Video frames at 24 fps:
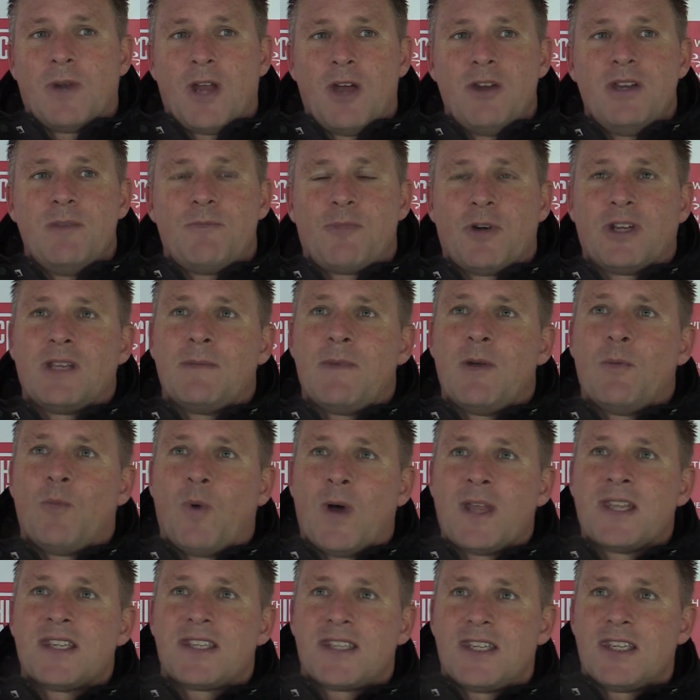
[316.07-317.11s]
We'll only bring them in
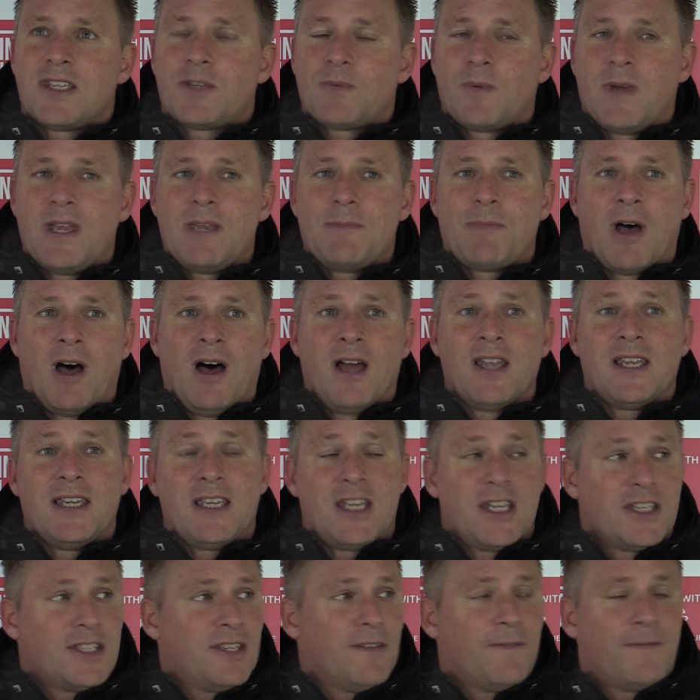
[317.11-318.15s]
once this week,
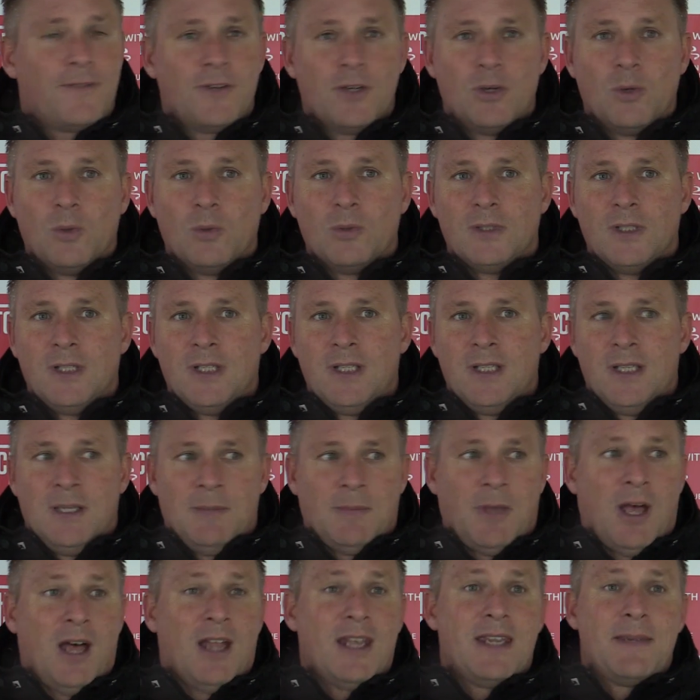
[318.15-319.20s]
partly because of fuel,
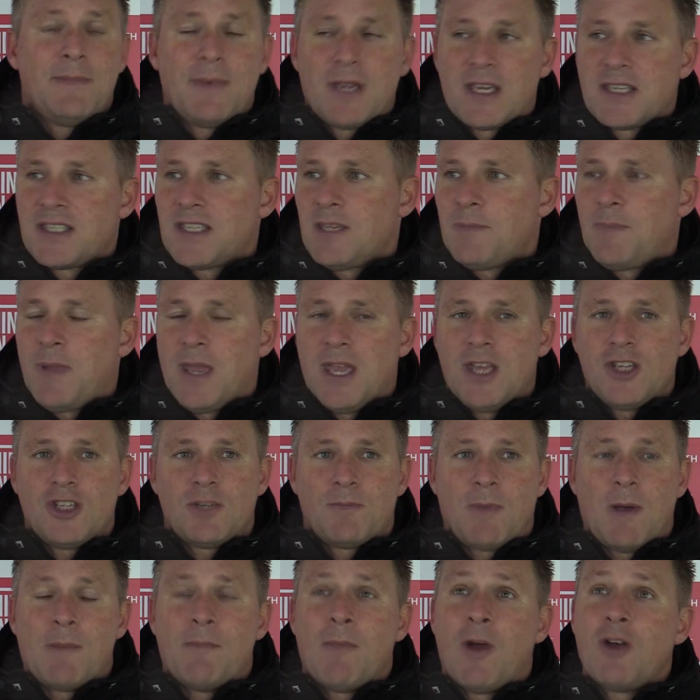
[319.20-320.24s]
partly because of the
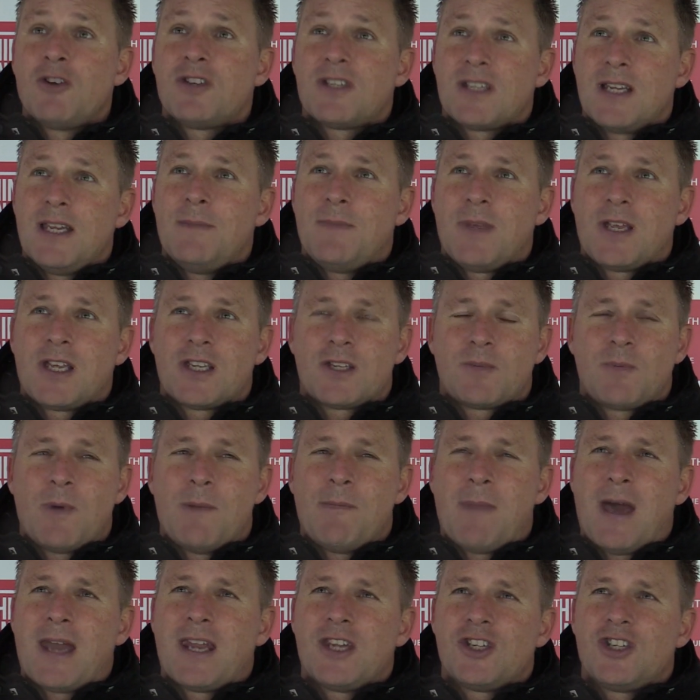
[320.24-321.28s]
pitch, but mostly because
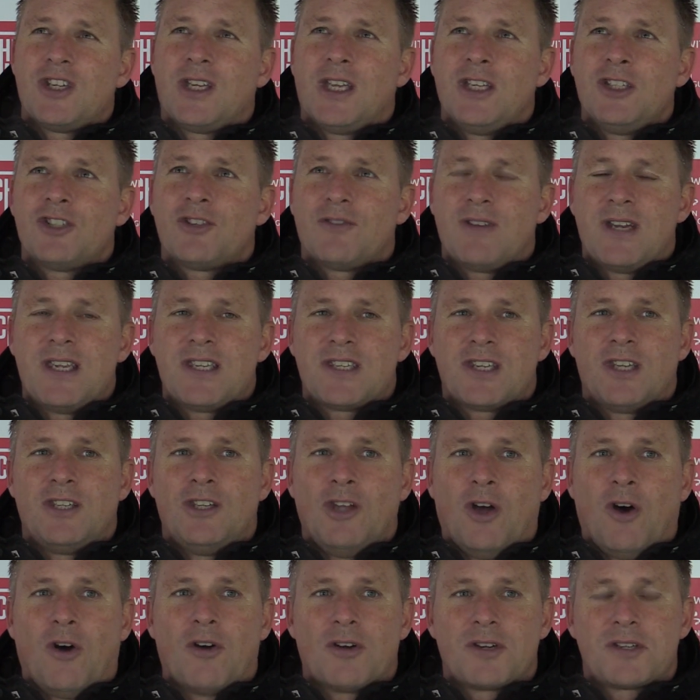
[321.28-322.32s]
we're managing injuries
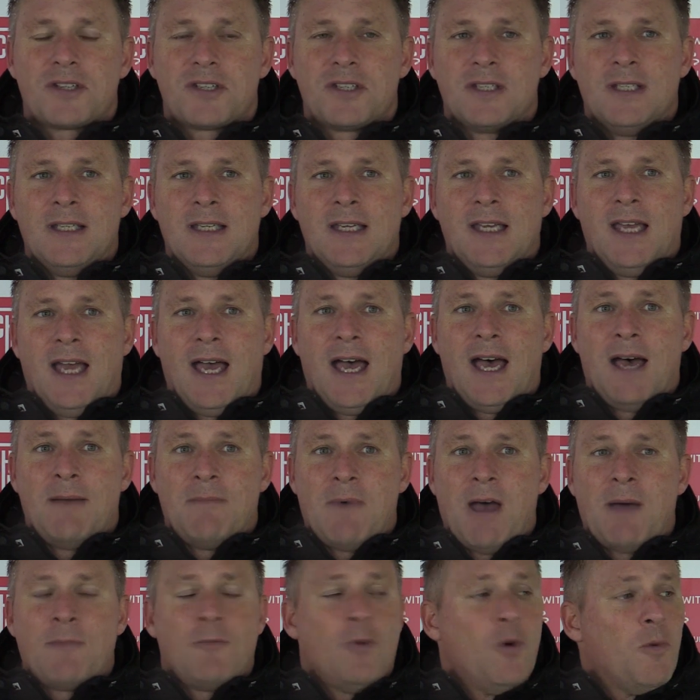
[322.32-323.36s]
and knocks,
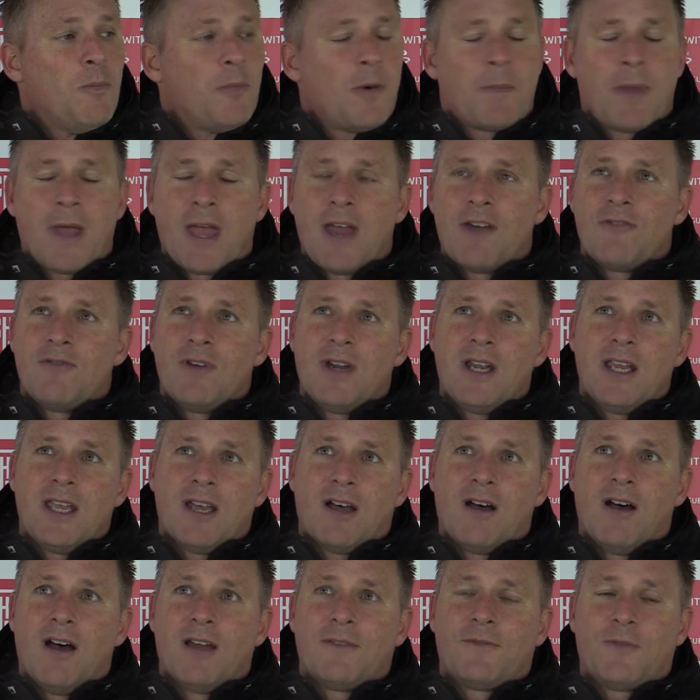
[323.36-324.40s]
and we'll prepare really
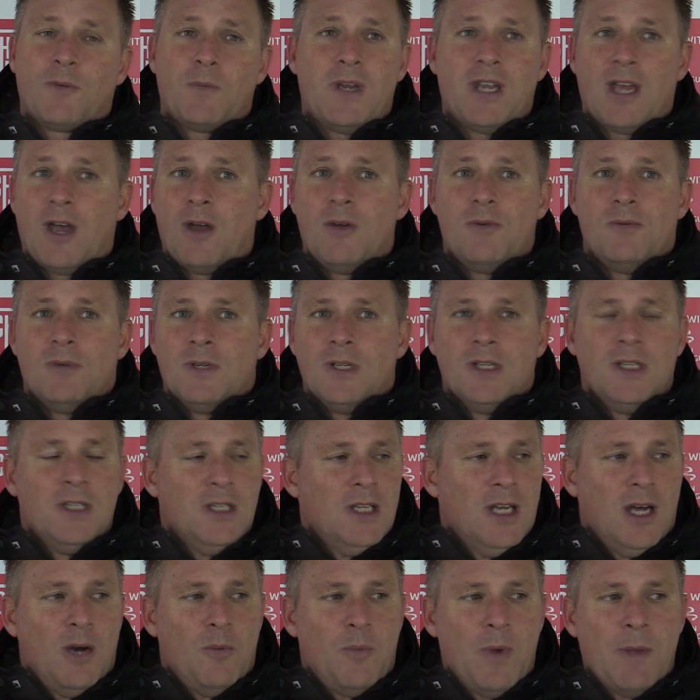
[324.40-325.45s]
hard for, we know,
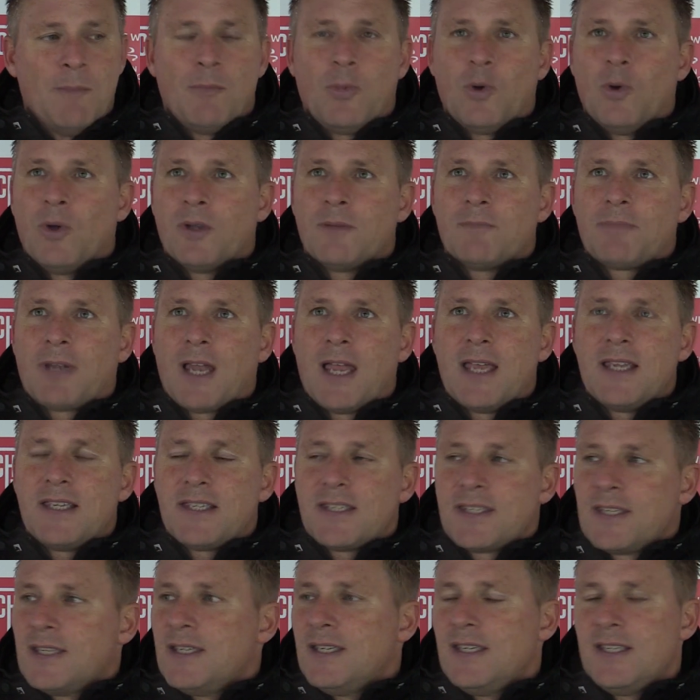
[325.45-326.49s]
a Wimborne
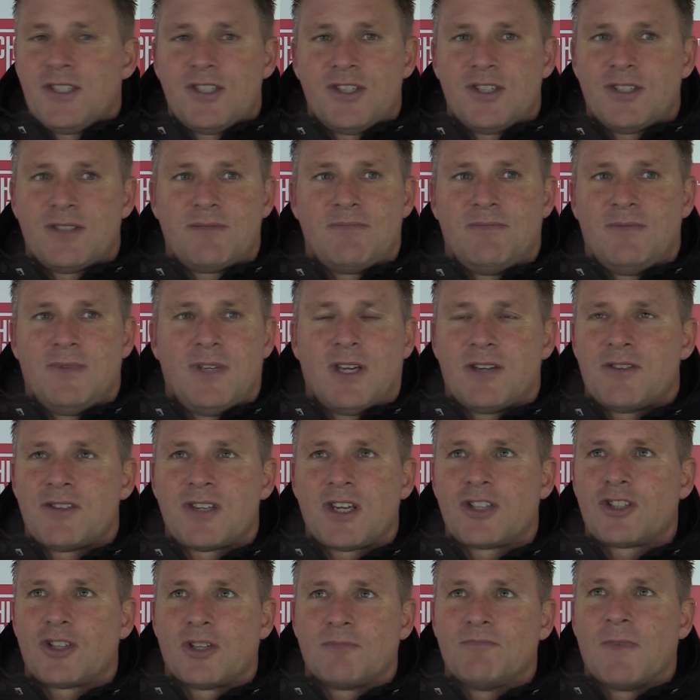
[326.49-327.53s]
place that is just,
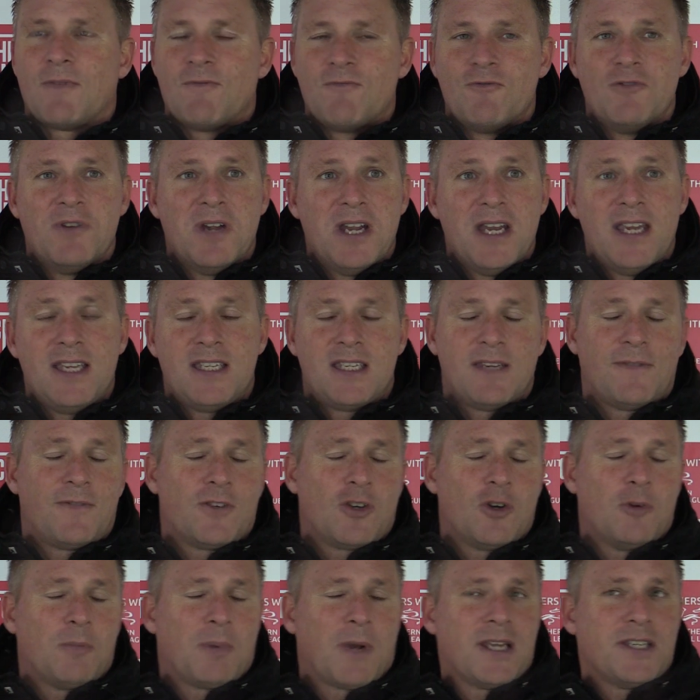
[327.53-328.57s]
such a really
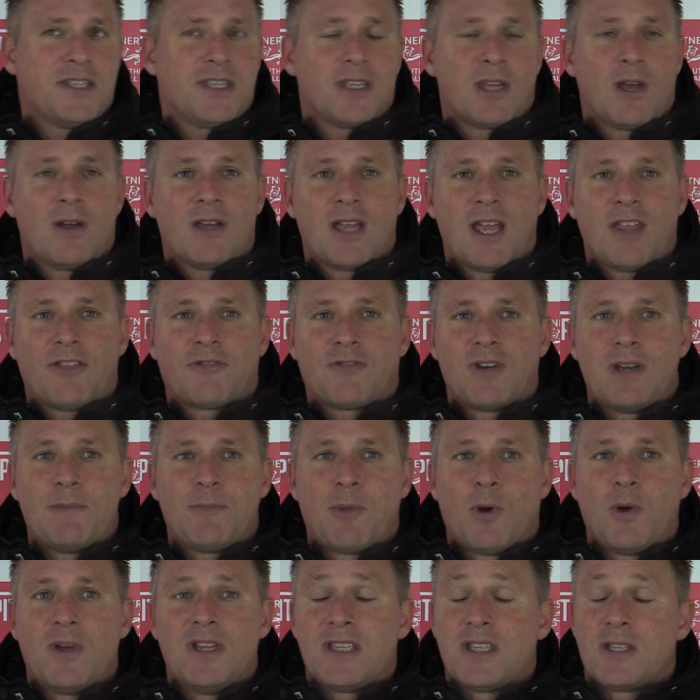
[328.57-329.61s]
difficult place to go and get 3
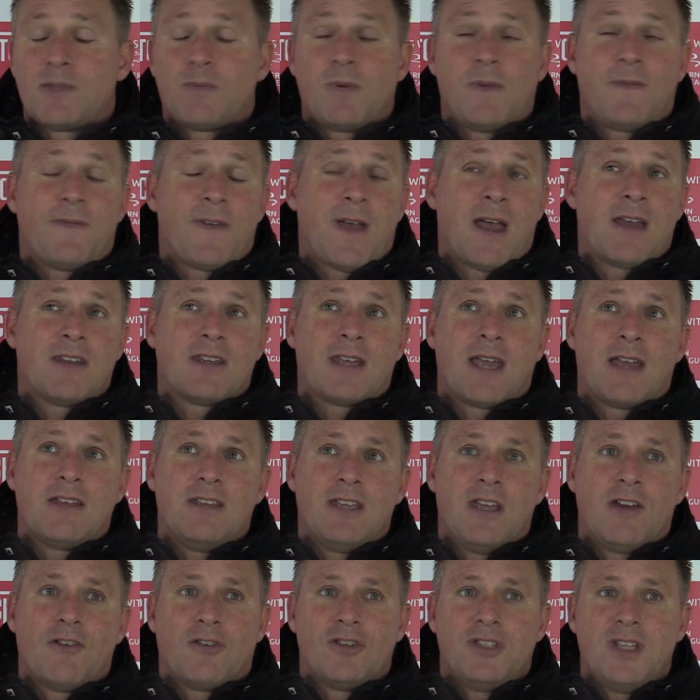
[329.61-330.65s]
points, as we found out
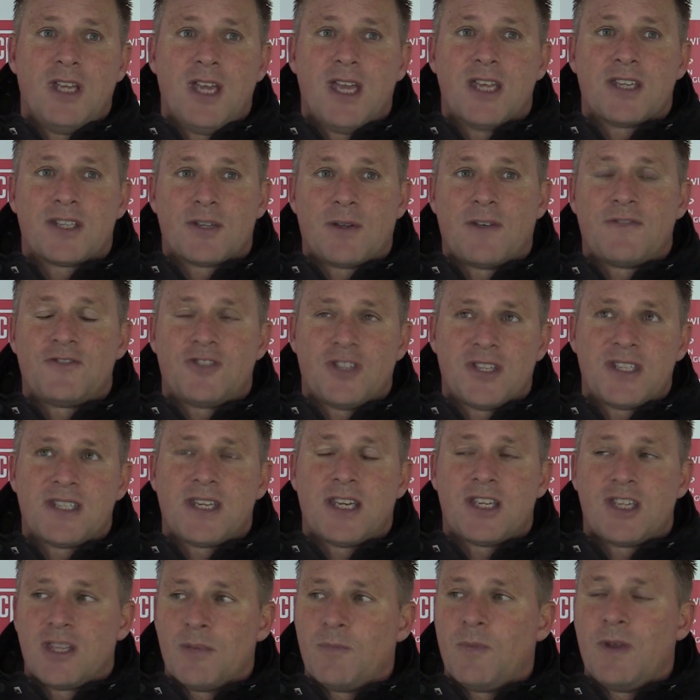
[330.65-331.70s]
year on year. So I've just
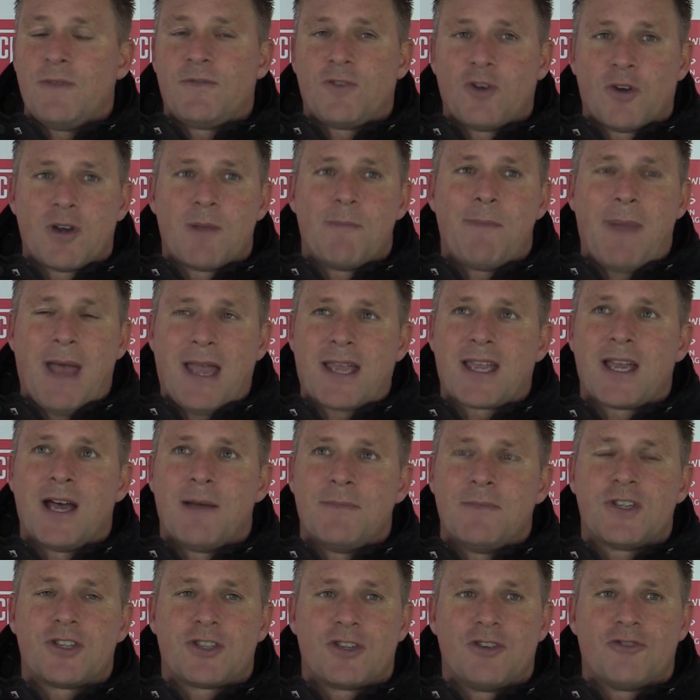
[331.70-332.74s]
said to them, we've got to back
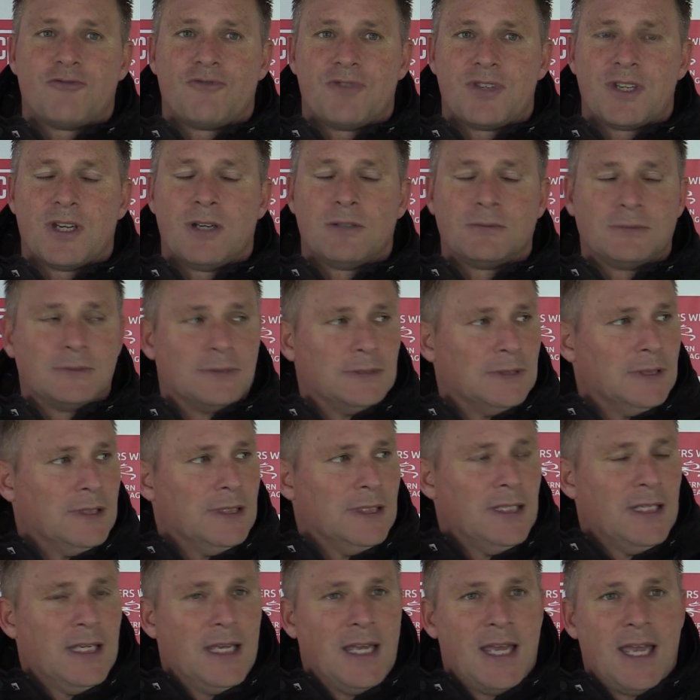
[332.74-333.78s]
up this good result
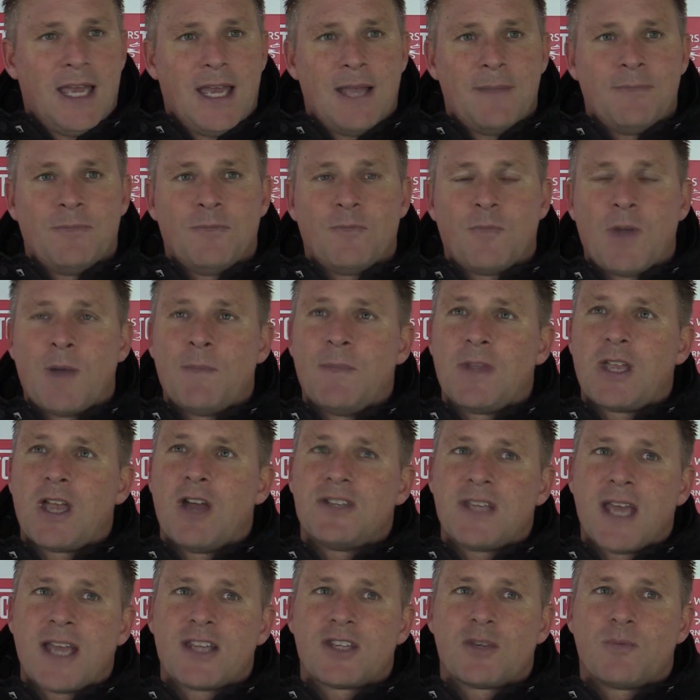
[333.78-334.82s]
when we
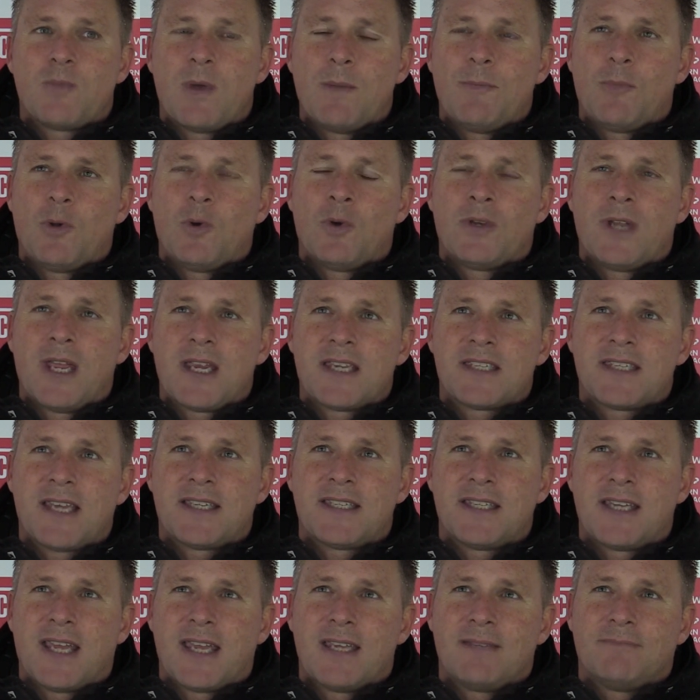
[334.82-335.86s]
go down to Wimborne next
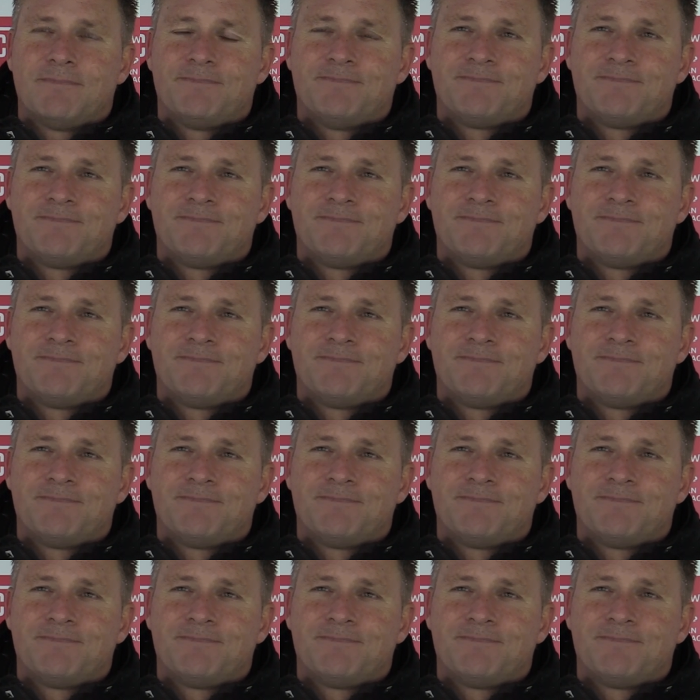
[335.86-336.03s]
Saturday.